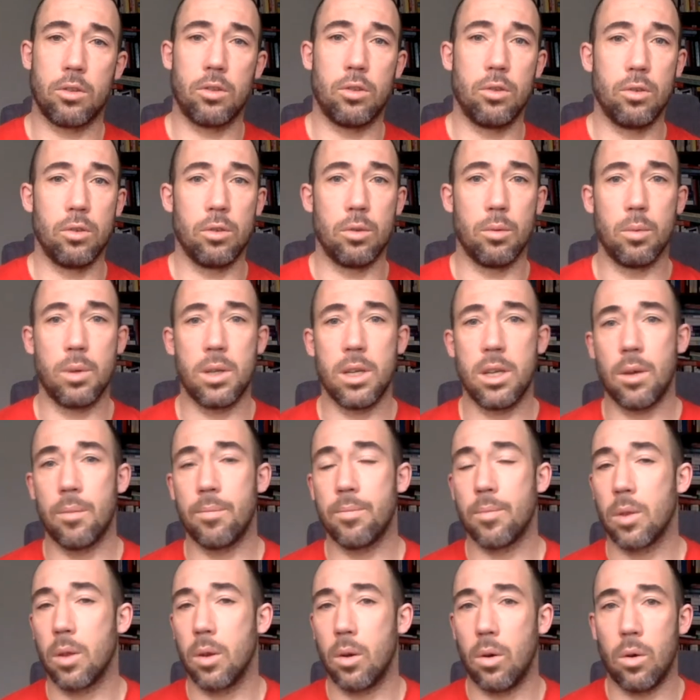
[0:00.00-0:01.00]
during the week,
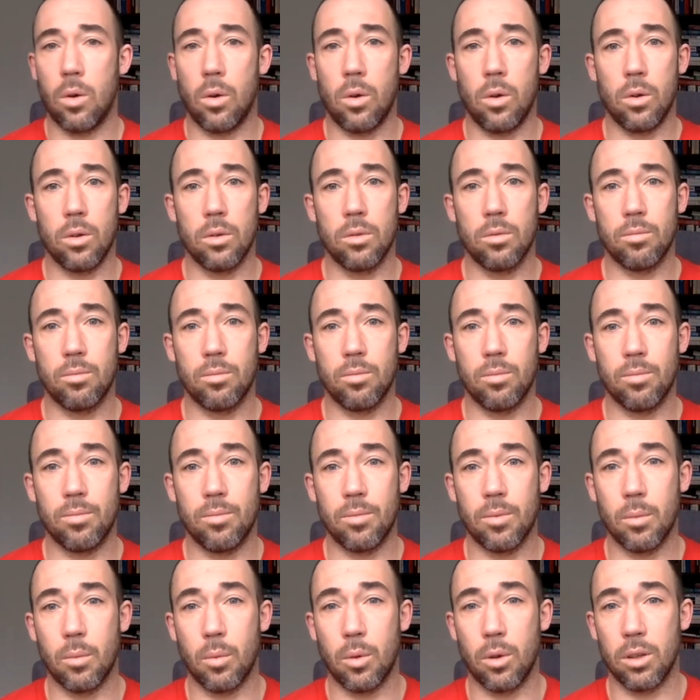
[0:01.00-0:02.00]
or
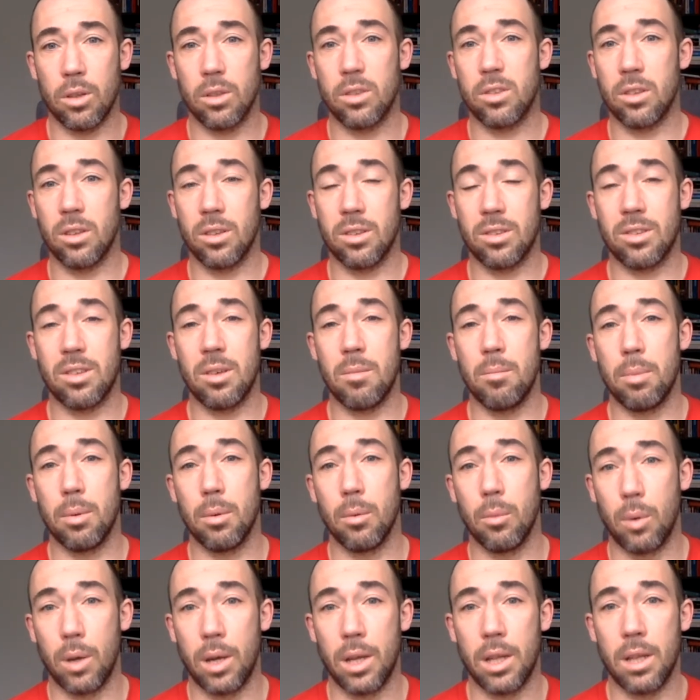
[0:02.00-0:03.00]
what a, a simple
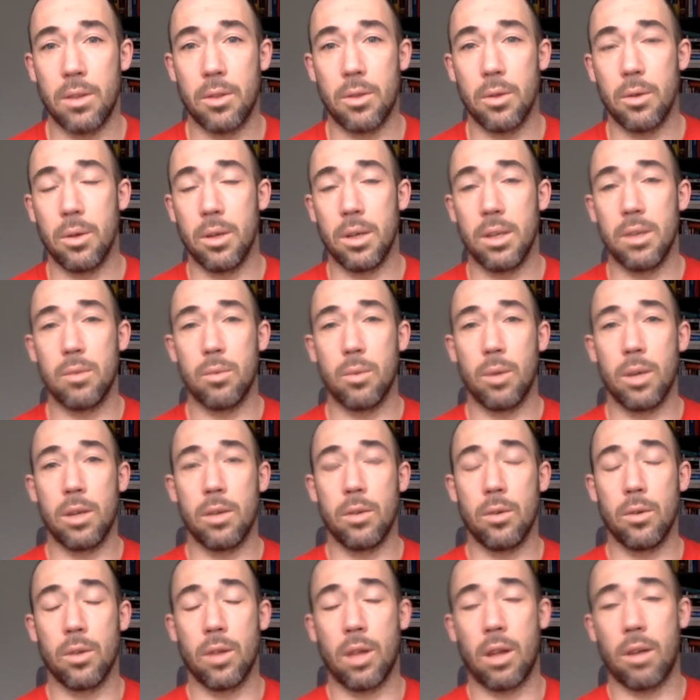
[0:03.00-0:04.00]
way to do it is where you
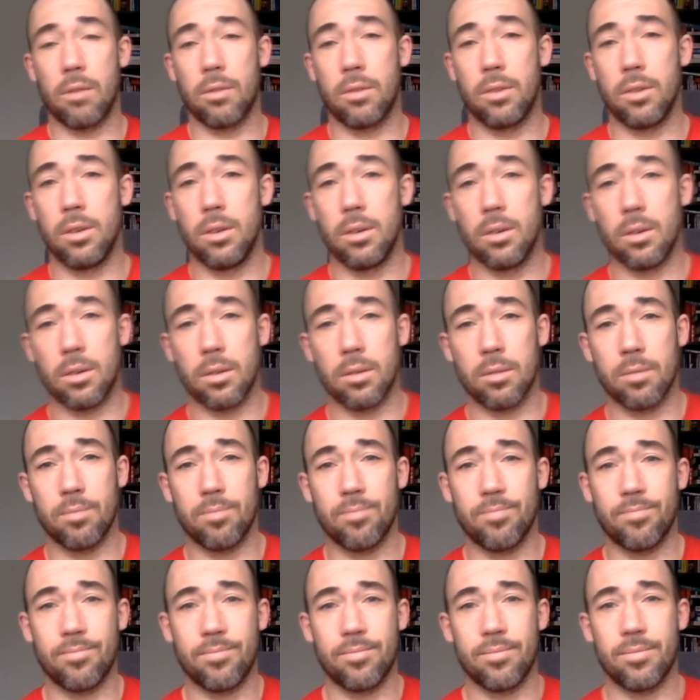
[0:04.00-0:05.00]
don't have to
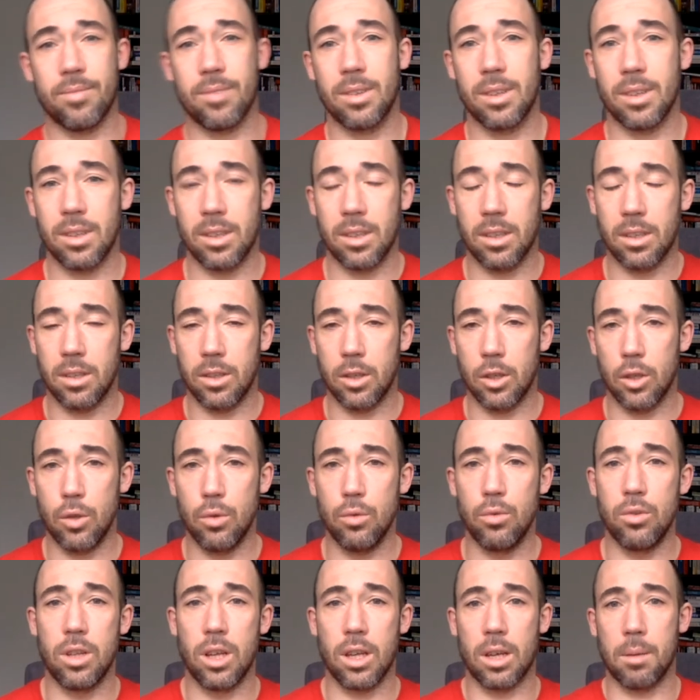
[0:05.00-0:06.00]

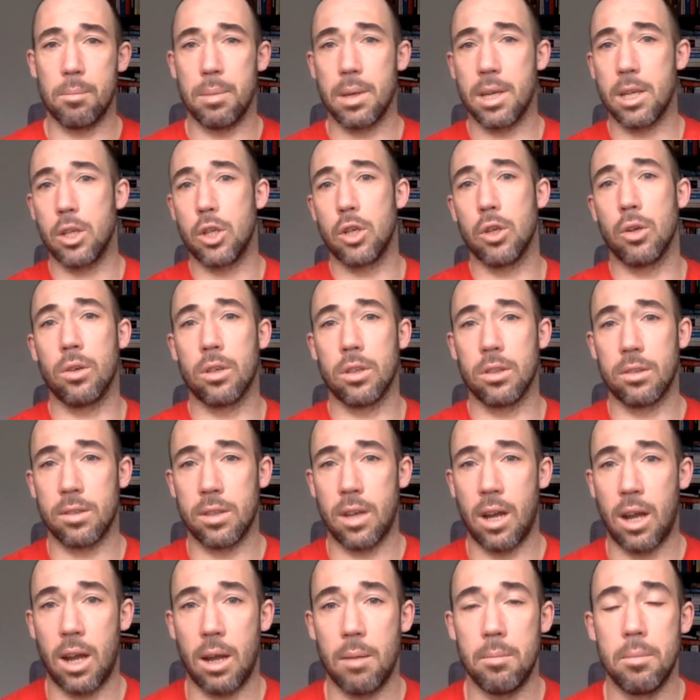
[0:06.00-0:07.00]
use like a big chunk of
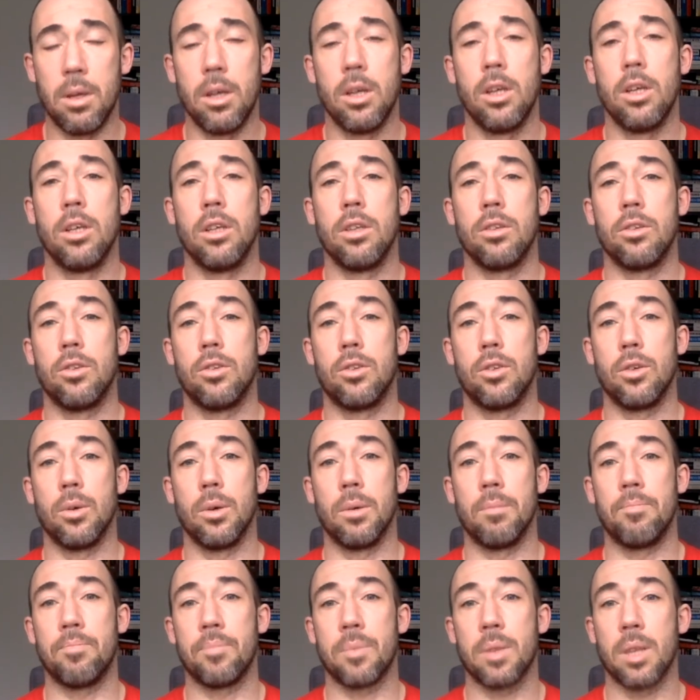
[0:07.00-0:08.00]
time to do
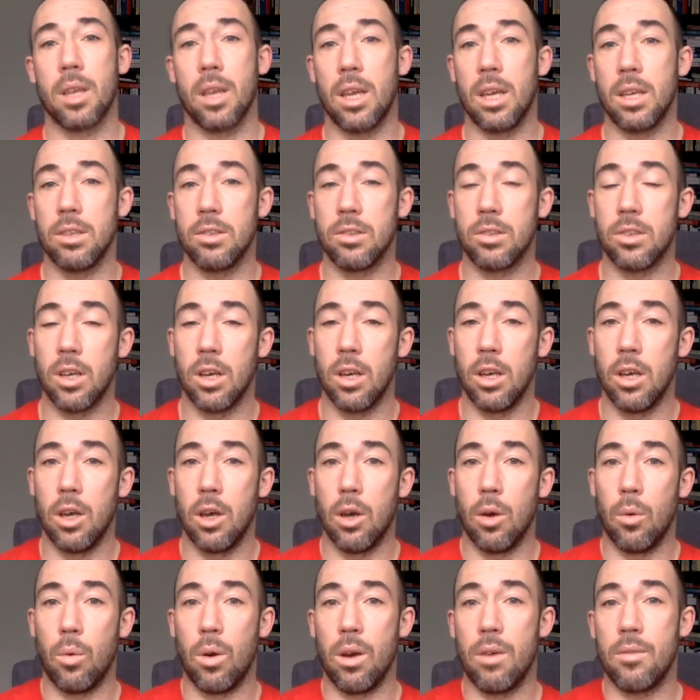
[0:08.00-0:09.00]
it is
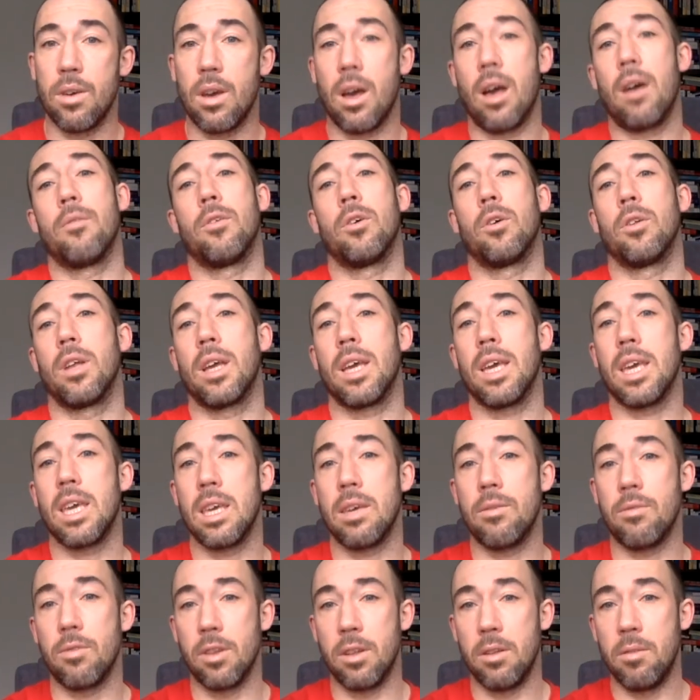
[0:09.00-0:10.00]
whatever you have on the
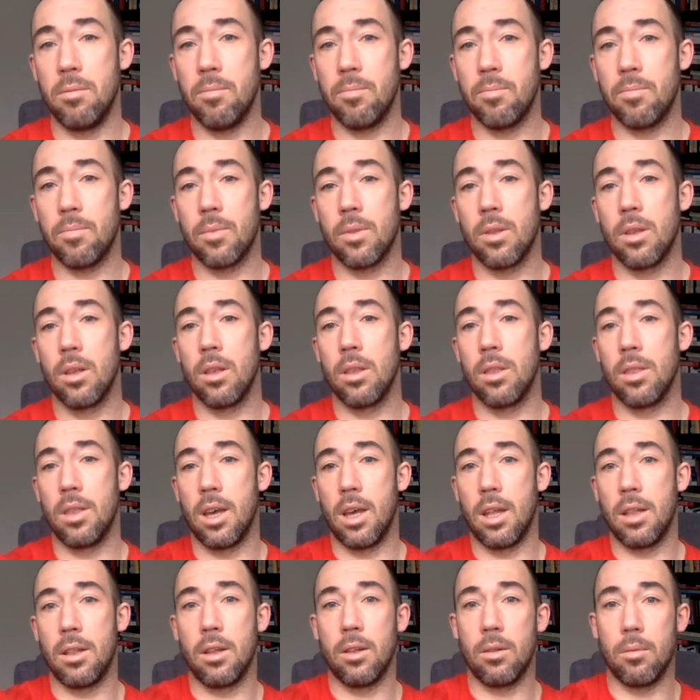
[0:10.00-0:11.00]
evening,
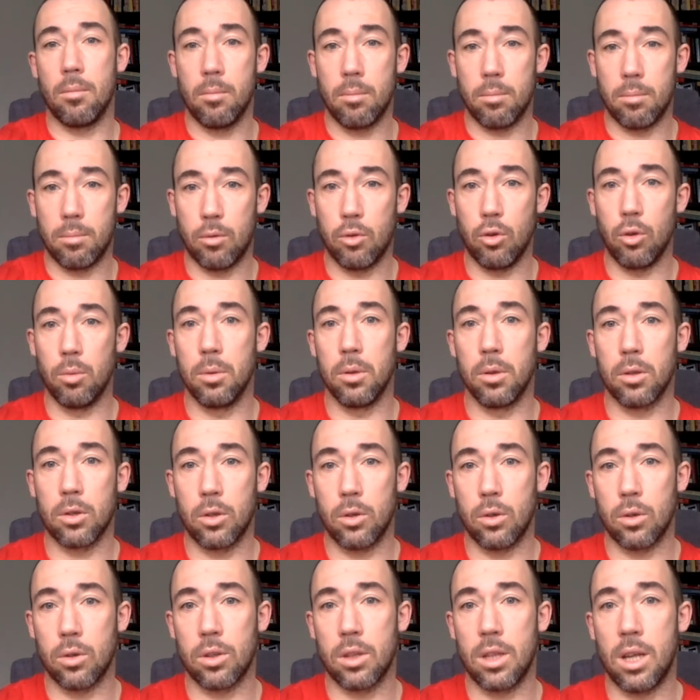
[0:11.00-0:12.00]
then double
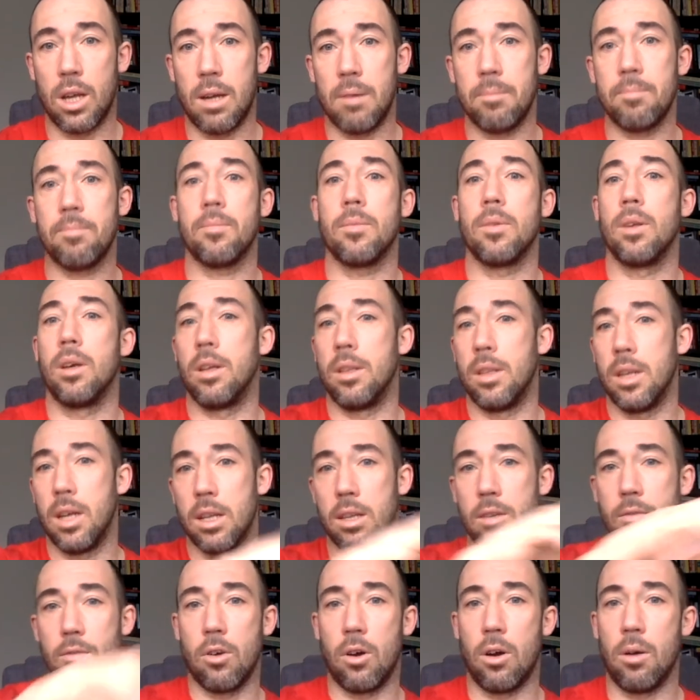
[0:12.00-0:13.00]
cook that, and then
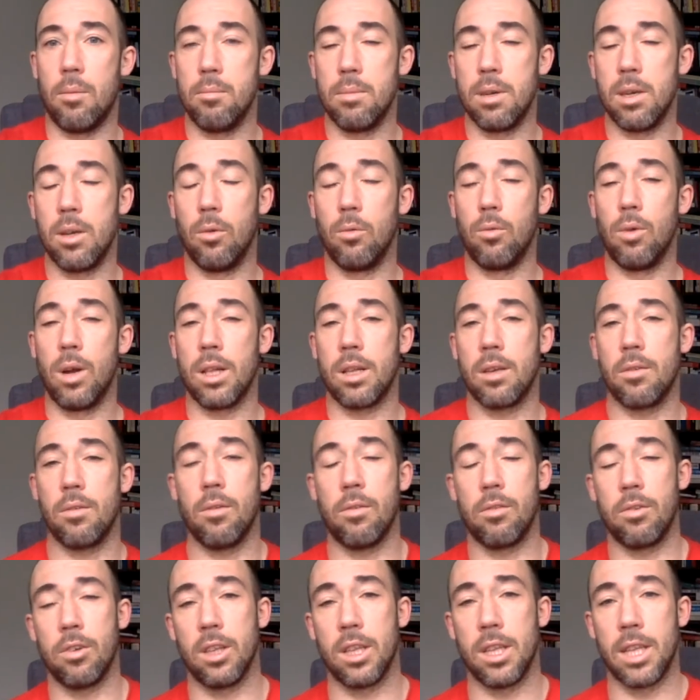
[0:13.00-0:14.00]
you've got a meal ready
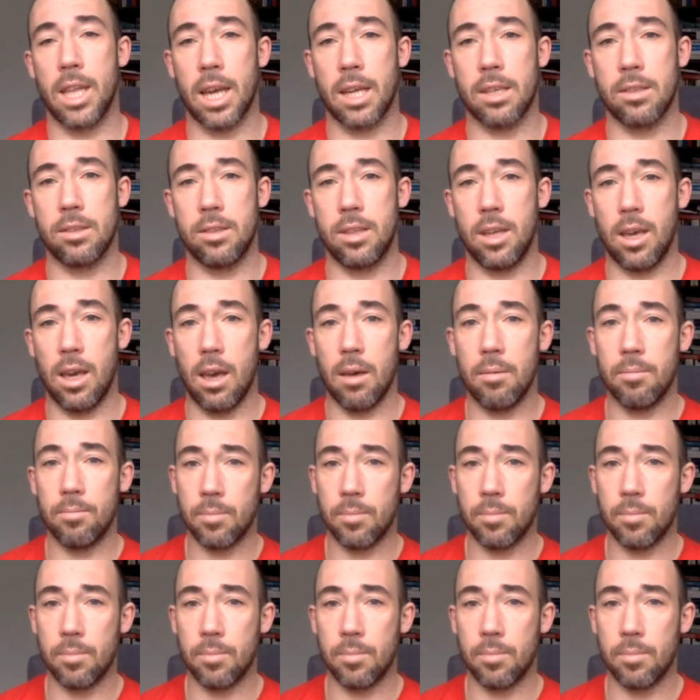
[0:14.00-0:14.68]
for the next day.